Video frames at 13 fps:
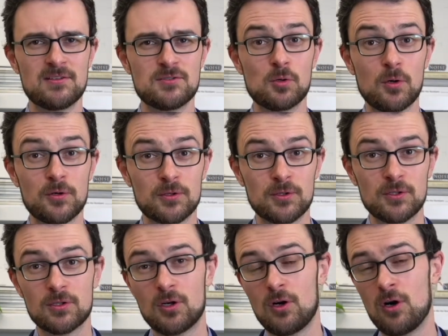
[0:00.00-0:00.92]

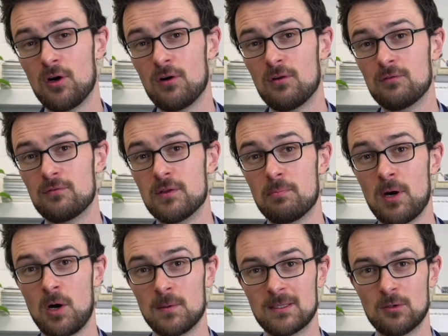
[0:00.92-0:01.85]
daughter of the
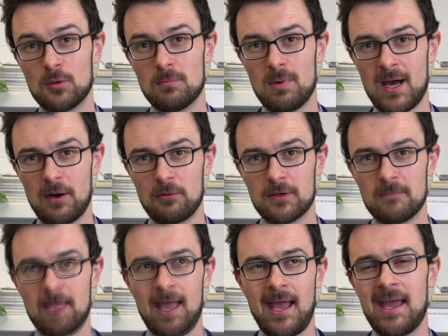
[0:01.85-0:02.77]
poet Lord
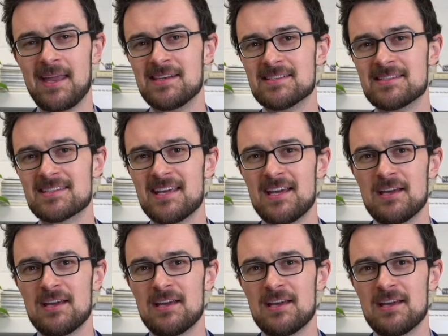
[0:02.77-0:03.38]
Byron, and